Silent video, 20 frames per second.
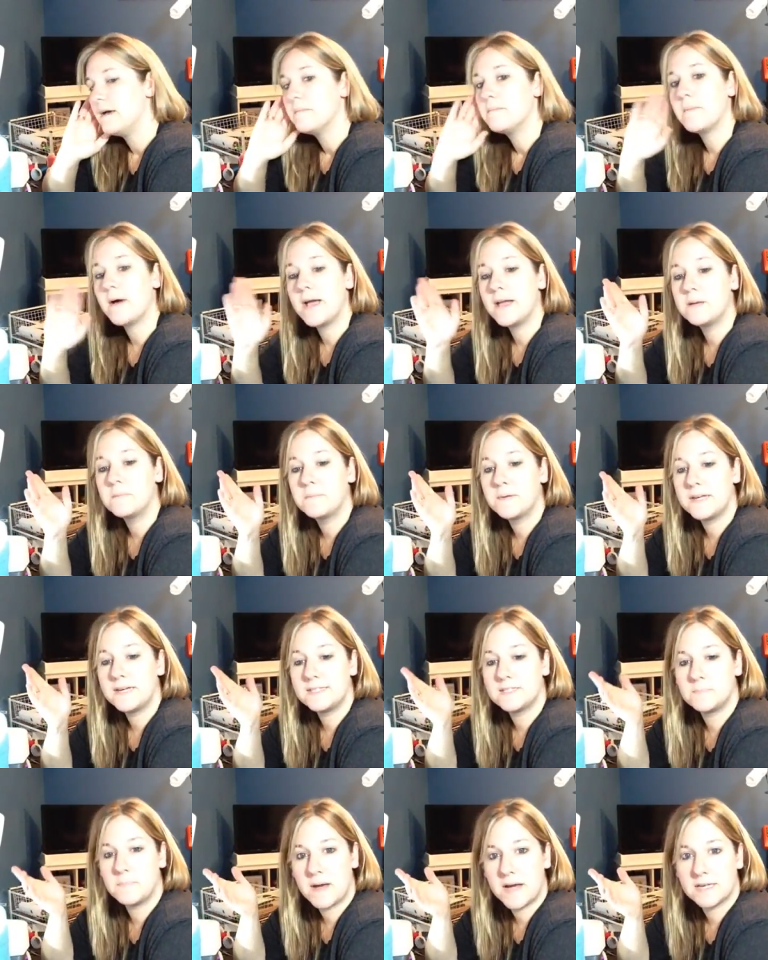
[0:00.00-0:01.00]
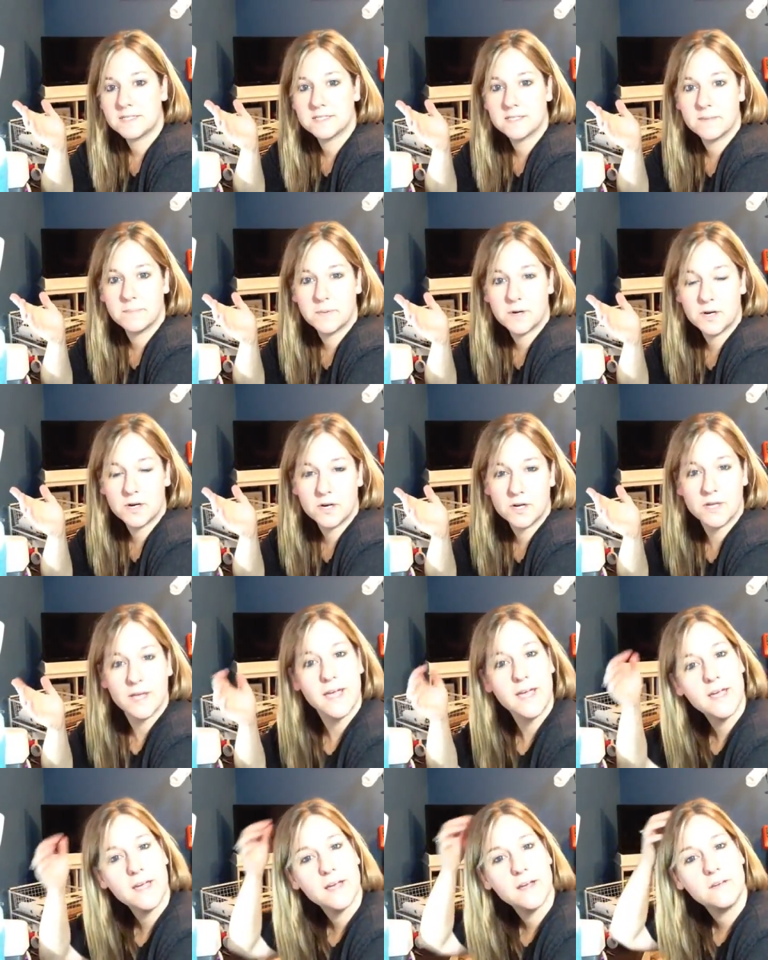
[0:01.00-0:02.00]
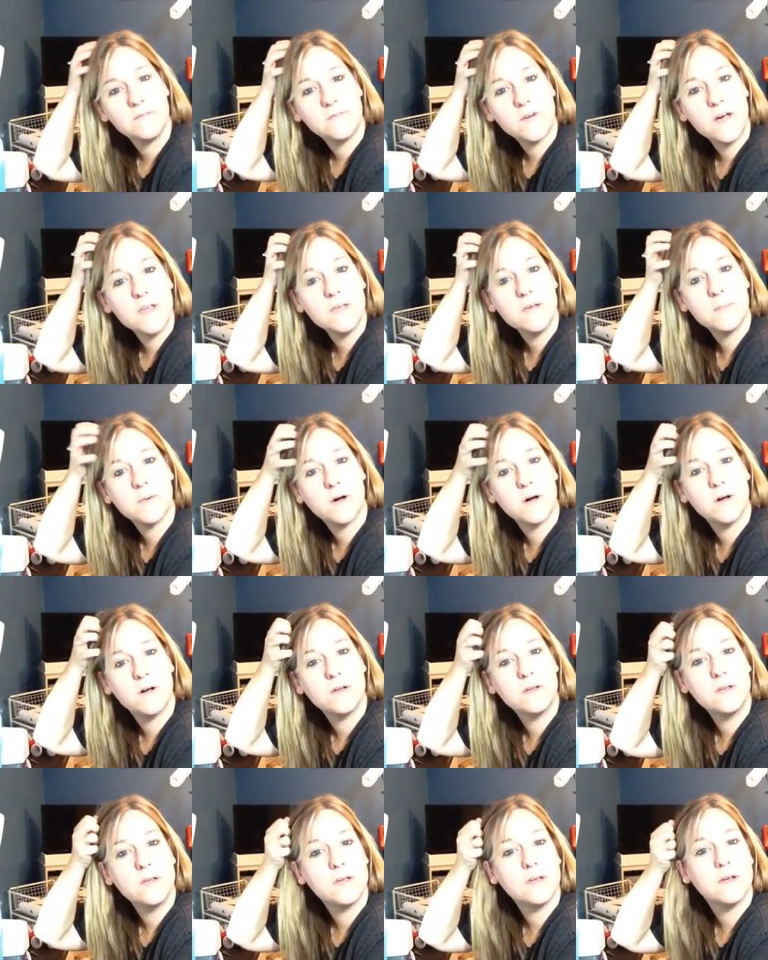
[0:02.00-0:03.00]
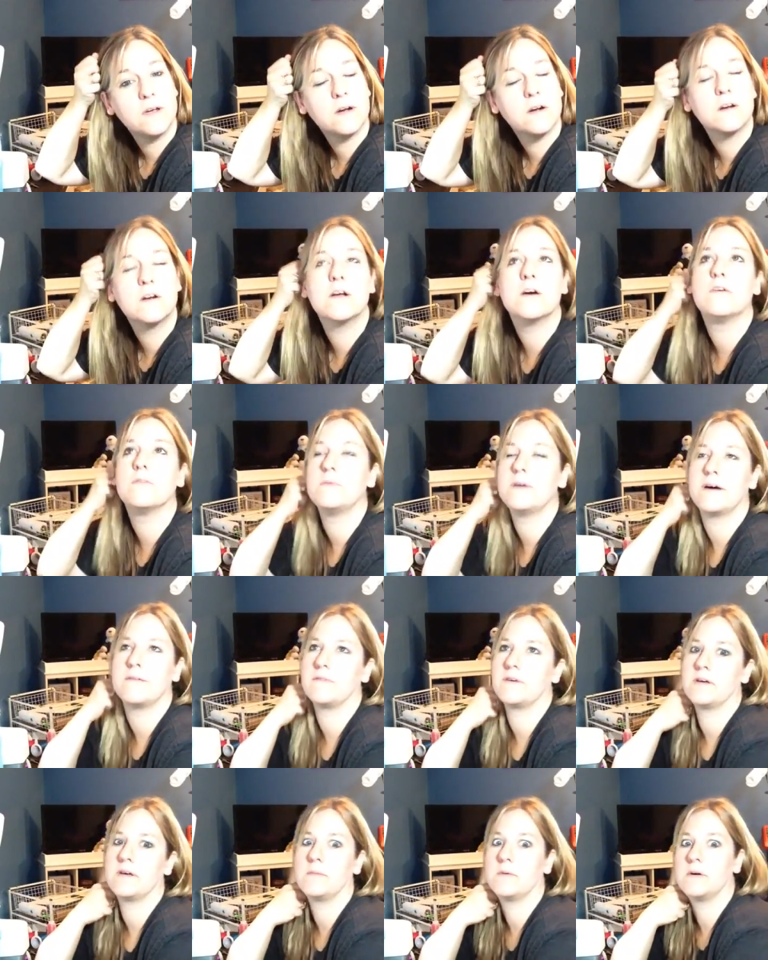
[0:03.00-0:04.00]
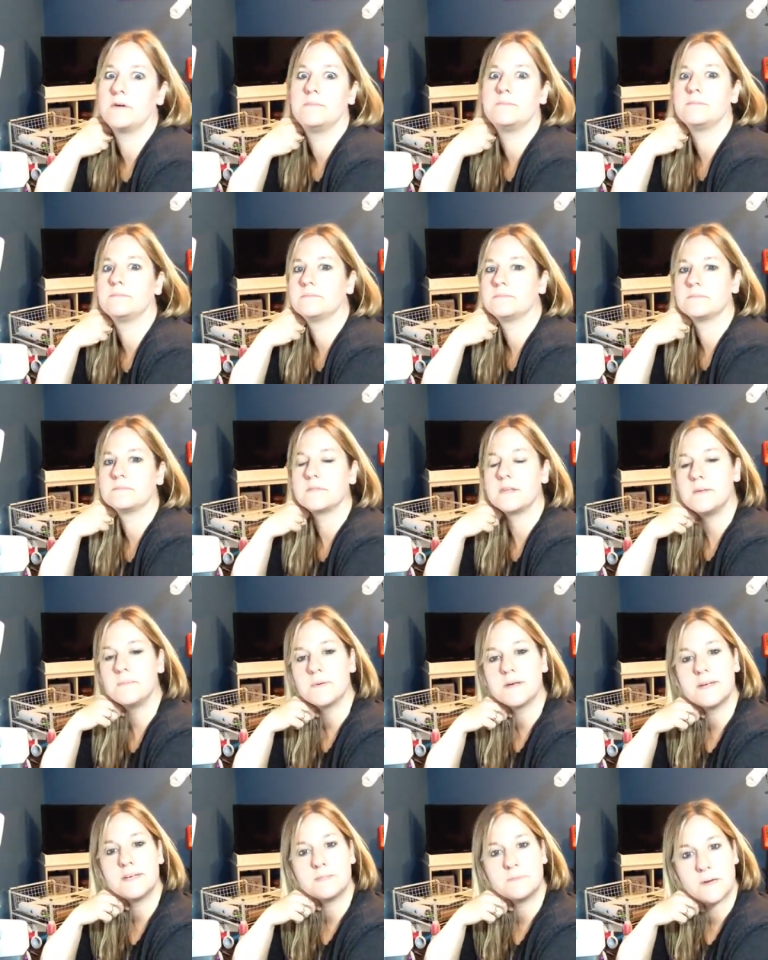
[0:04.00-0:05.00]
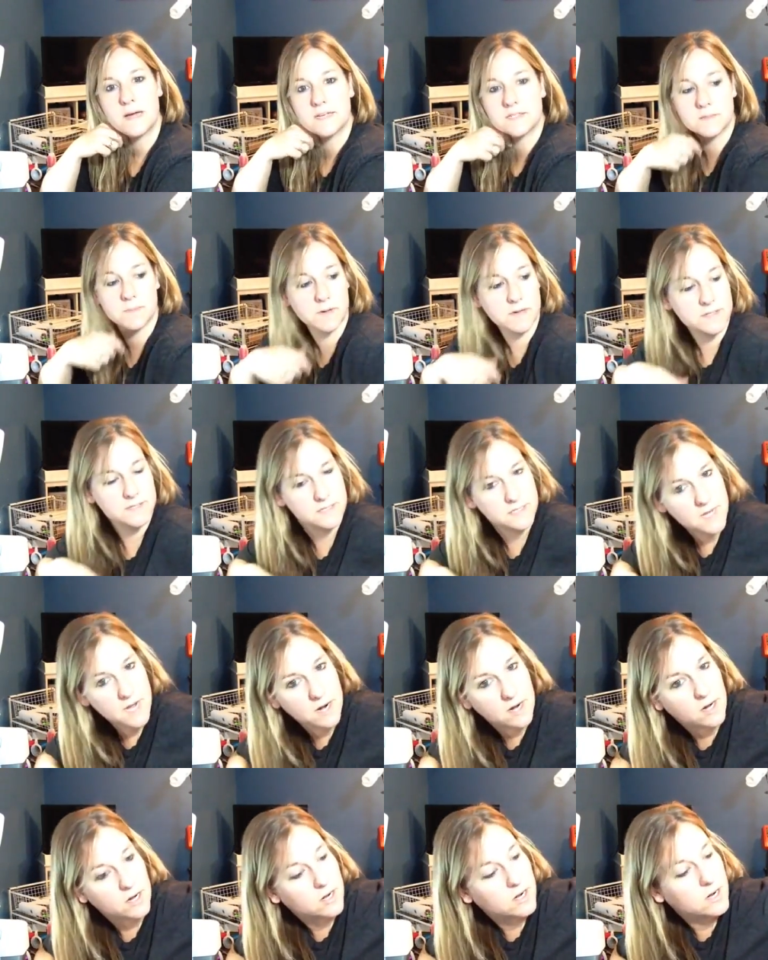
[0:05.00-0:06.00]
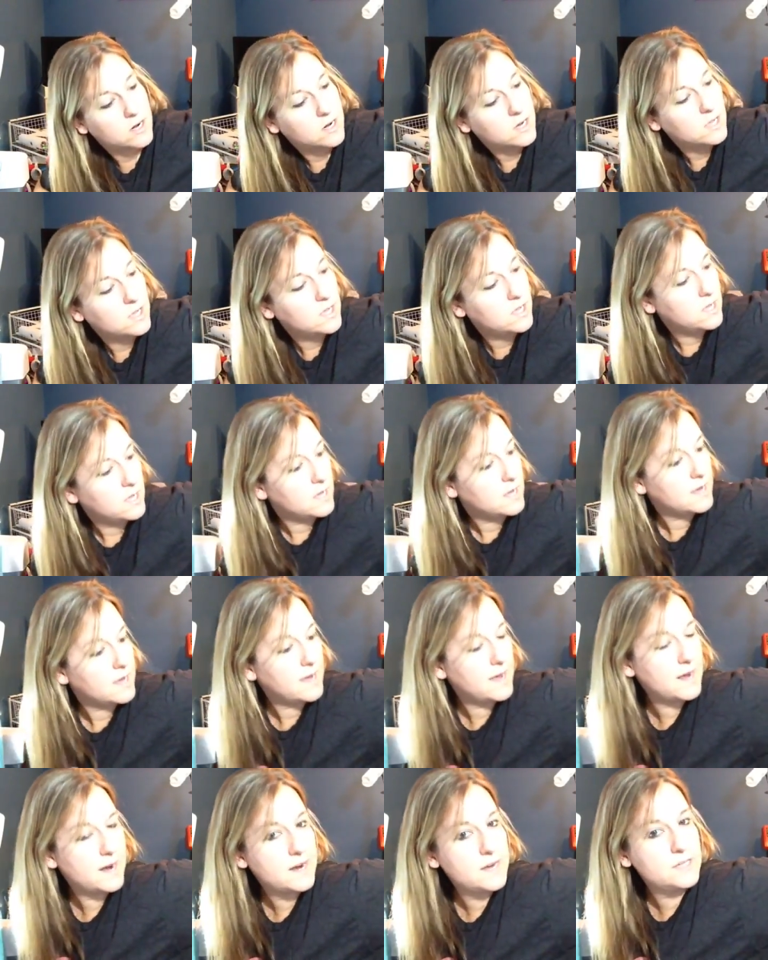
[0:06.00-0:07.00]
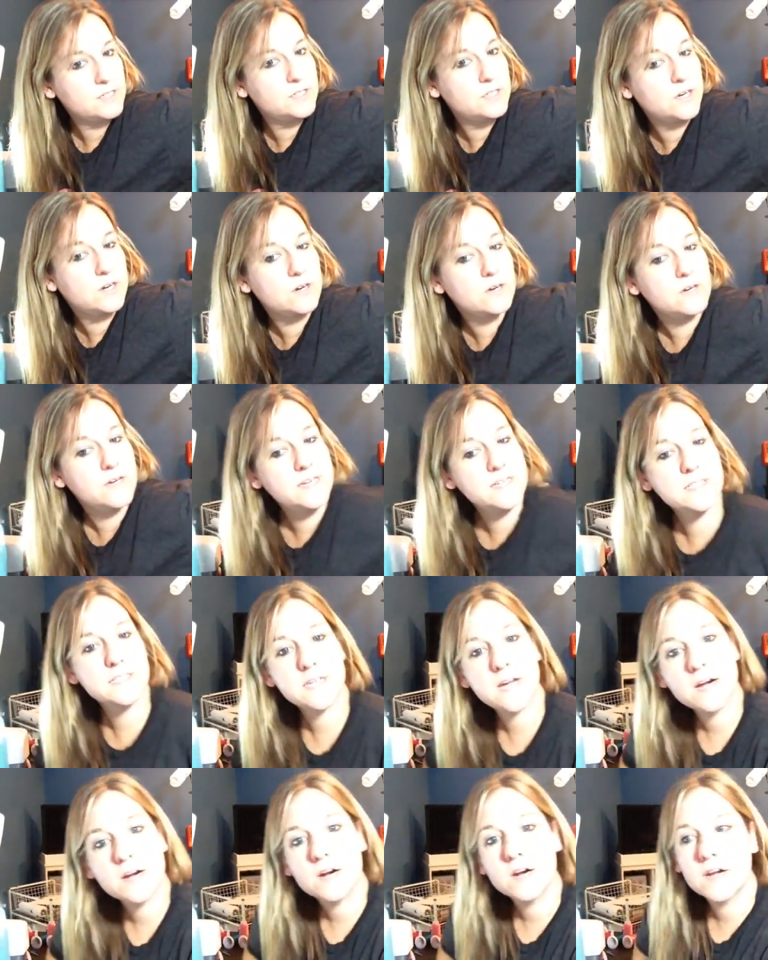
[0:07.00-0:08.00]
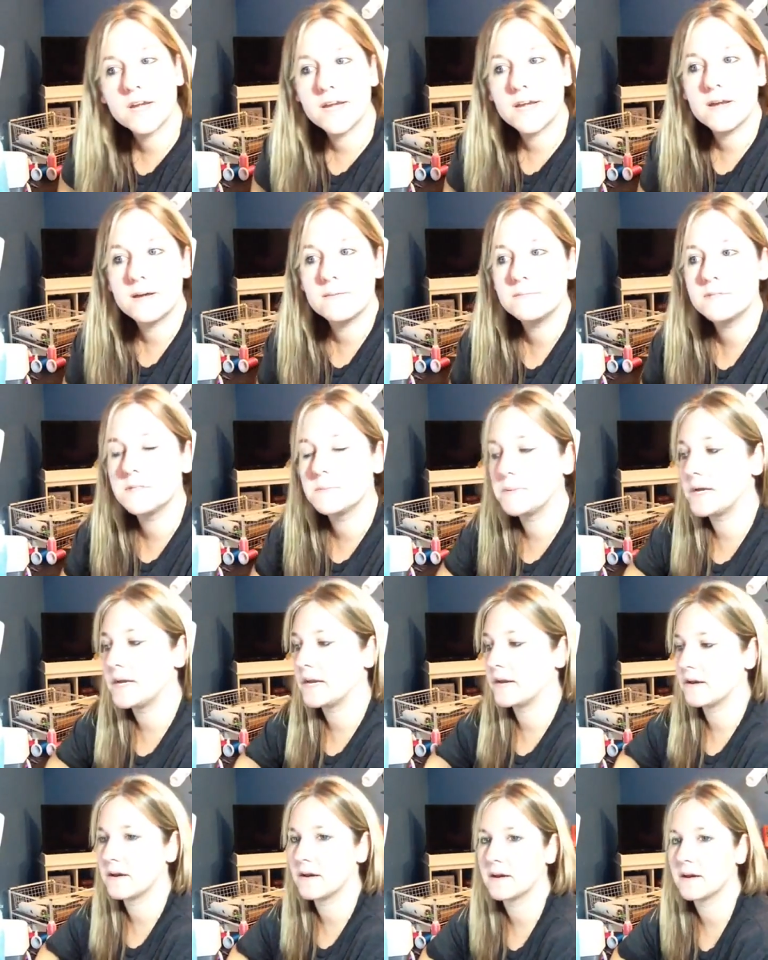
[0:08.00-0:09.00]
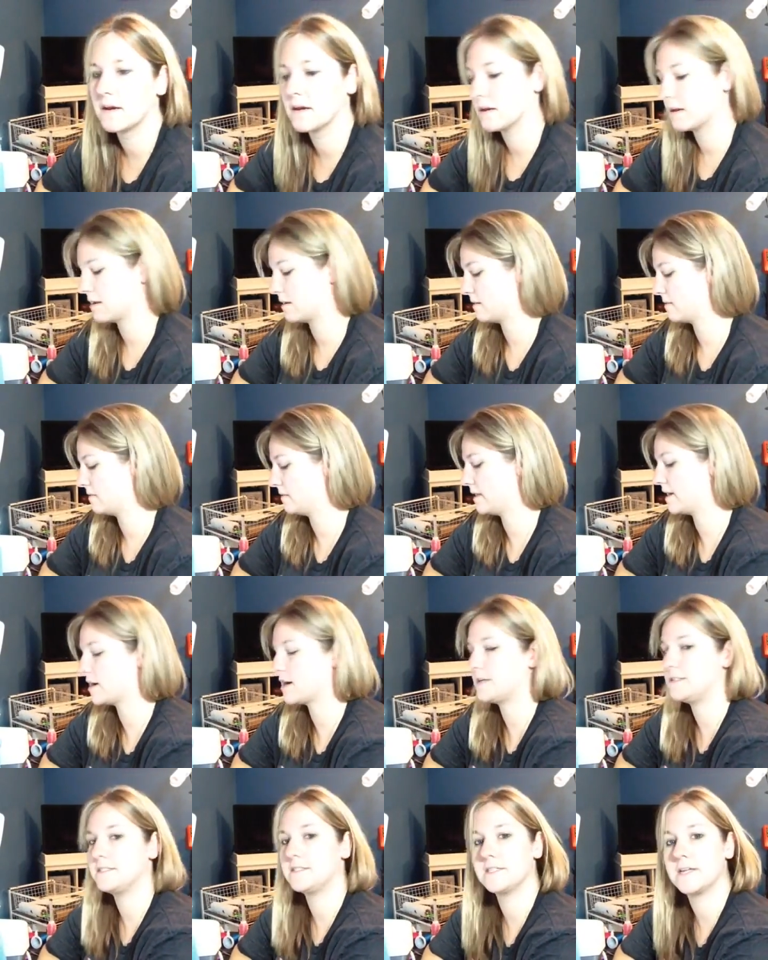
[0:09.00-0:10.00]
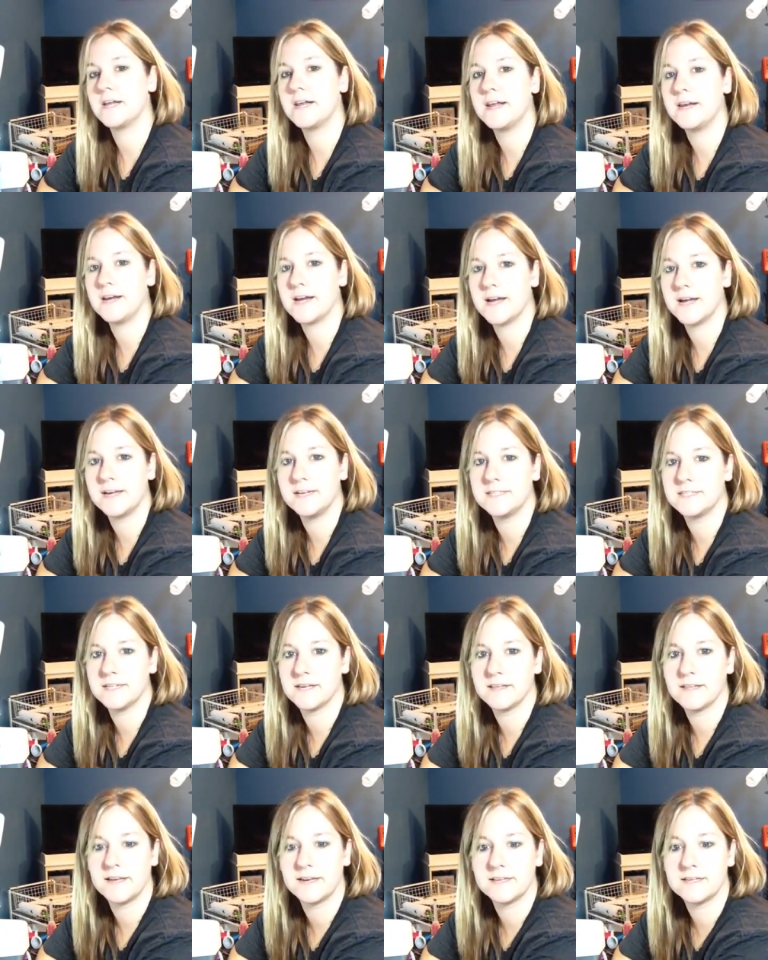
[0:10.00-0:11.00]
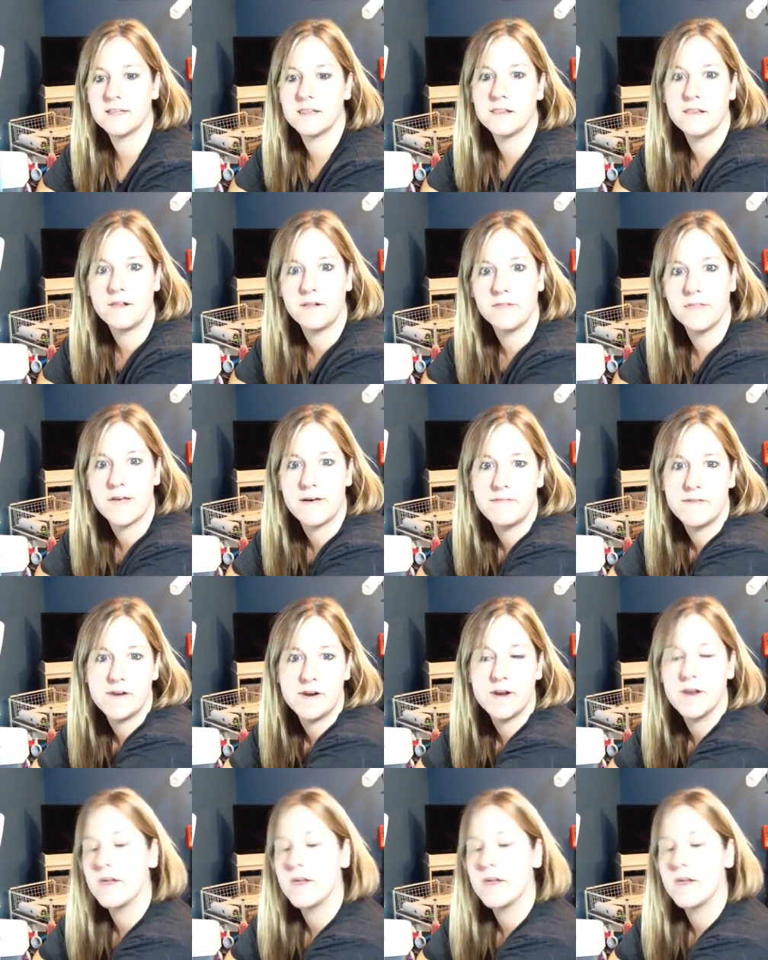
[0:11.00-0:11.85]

Mike plays basketball and volleyball, or no, not volleyball. He plays basketball and soccer, and I used to go to his soccer games, but they're on Sunday nights at like 11.